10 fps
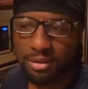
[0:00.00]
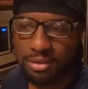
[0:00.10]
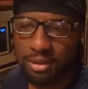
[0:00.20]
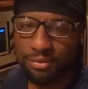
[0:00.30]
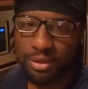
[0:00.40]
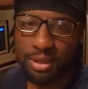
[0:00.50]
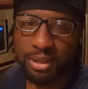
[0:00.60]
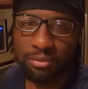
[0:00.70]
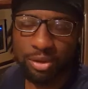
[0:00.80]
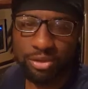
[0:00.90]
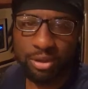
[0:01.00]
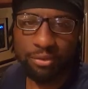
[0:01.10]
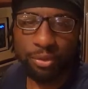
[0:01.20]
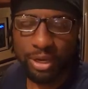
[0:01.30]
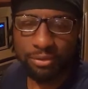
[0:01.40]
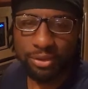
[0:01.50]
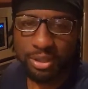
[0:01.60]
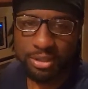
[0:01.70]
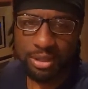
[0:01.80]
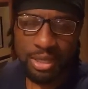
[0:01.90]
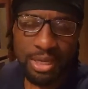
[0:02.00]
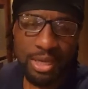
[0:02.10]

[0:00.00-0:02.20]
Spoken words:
stuff done, getting that stuff ready for this